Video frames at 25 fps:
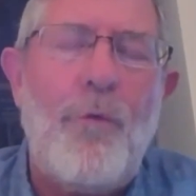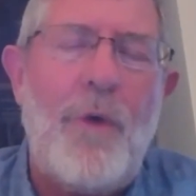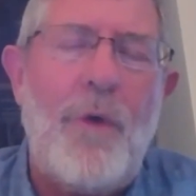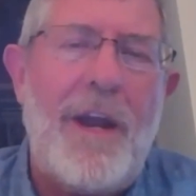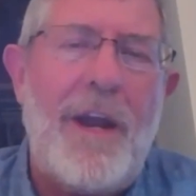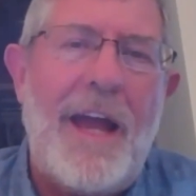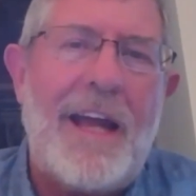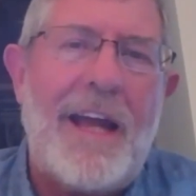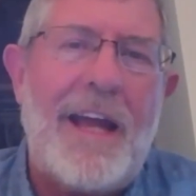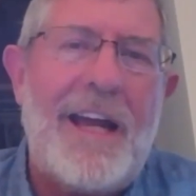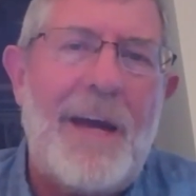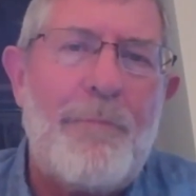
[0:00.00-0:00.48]

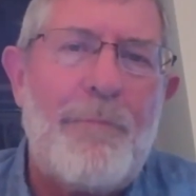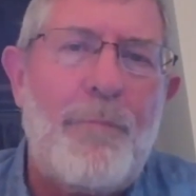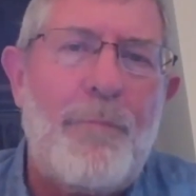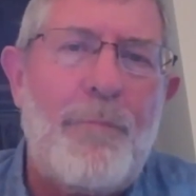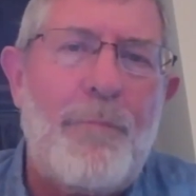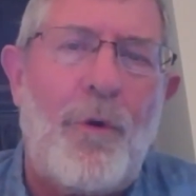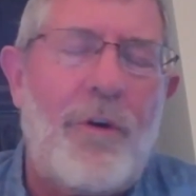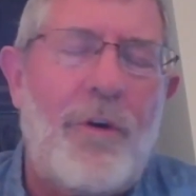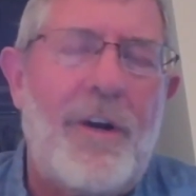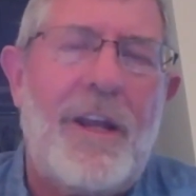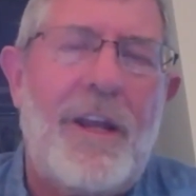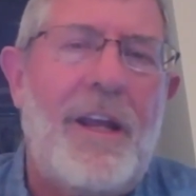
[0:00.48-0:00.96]
when I got
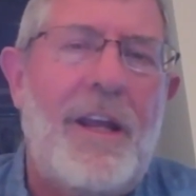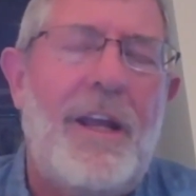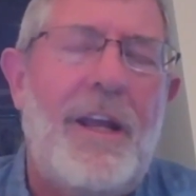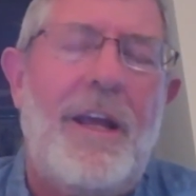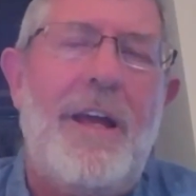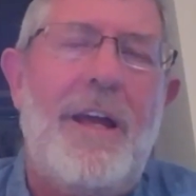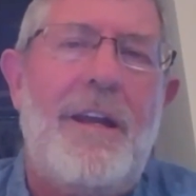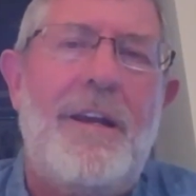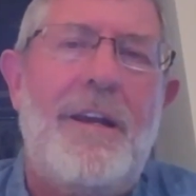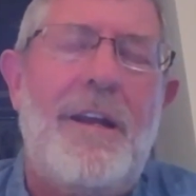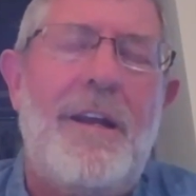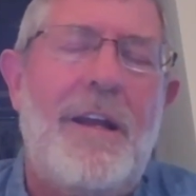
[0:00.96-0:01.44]
born
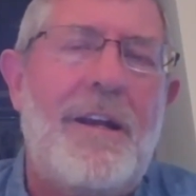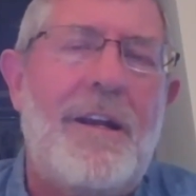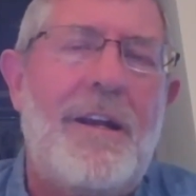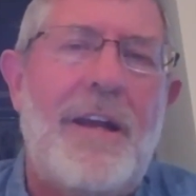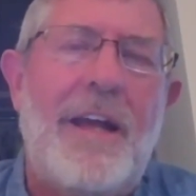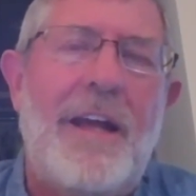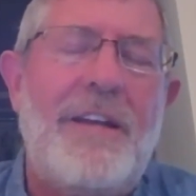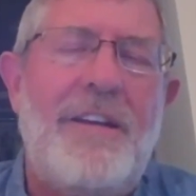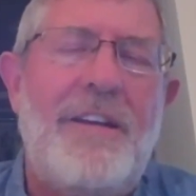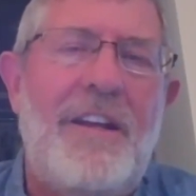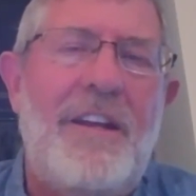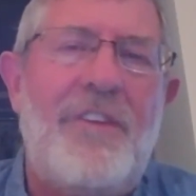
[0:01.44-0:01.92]
again in
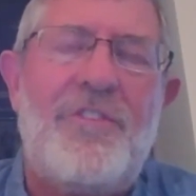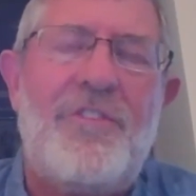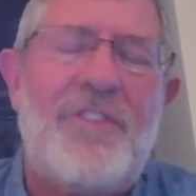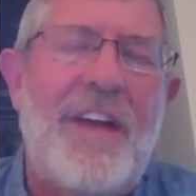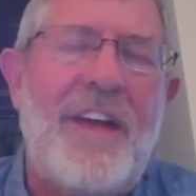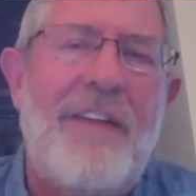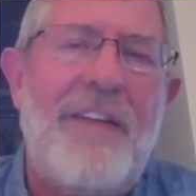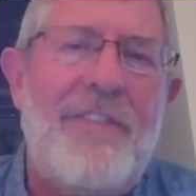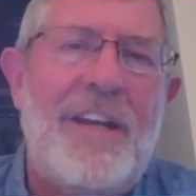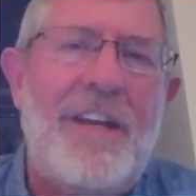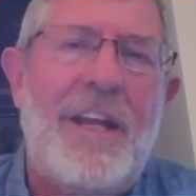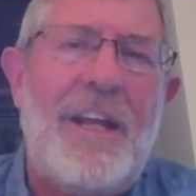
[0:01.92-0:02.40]

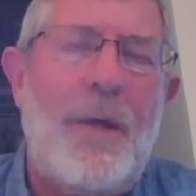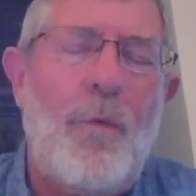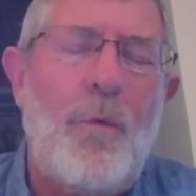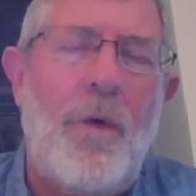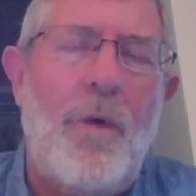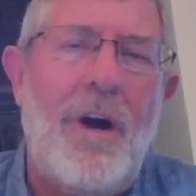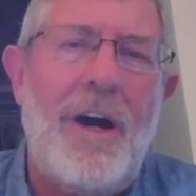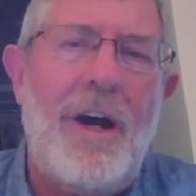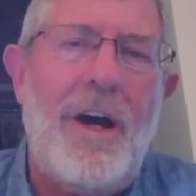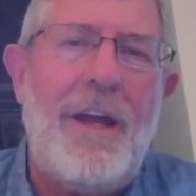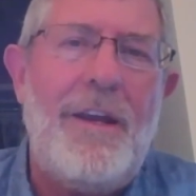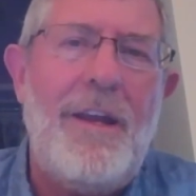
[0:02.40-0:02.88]

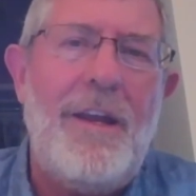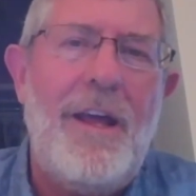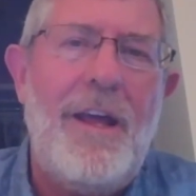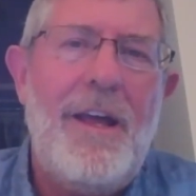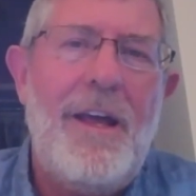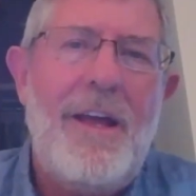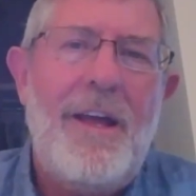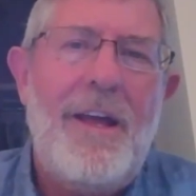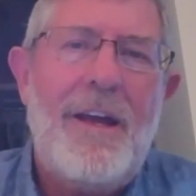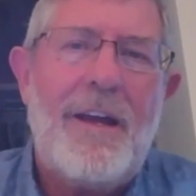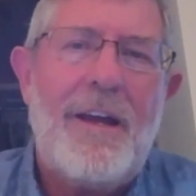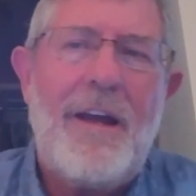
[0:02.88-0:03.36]
1971.
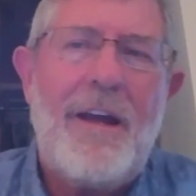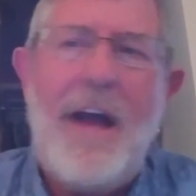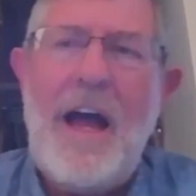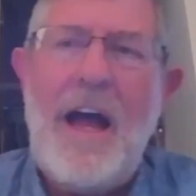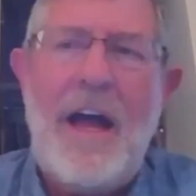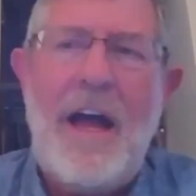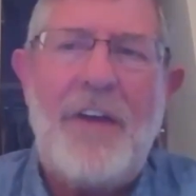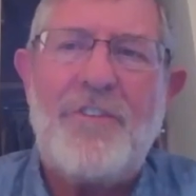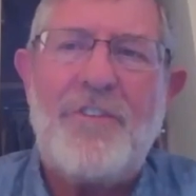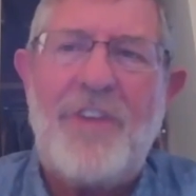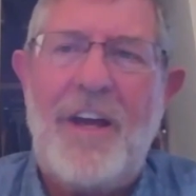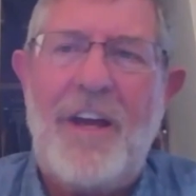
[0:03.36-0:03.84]

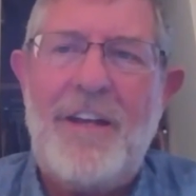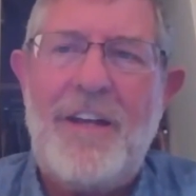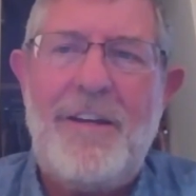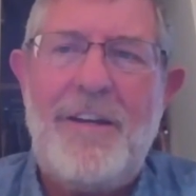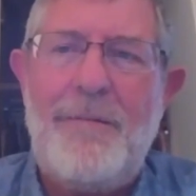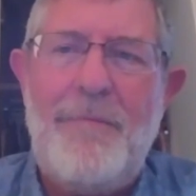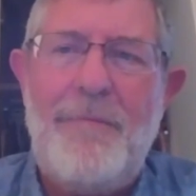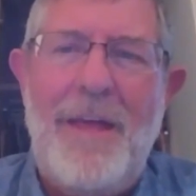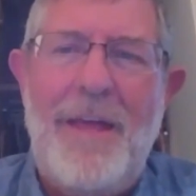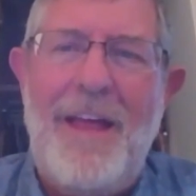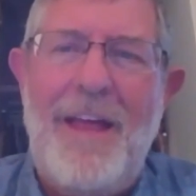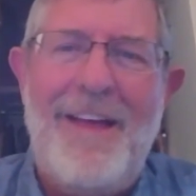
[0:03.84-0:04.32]
Gosh, I
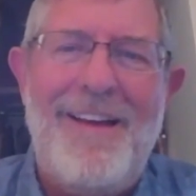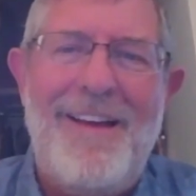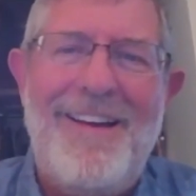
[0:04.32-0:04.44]
didn't,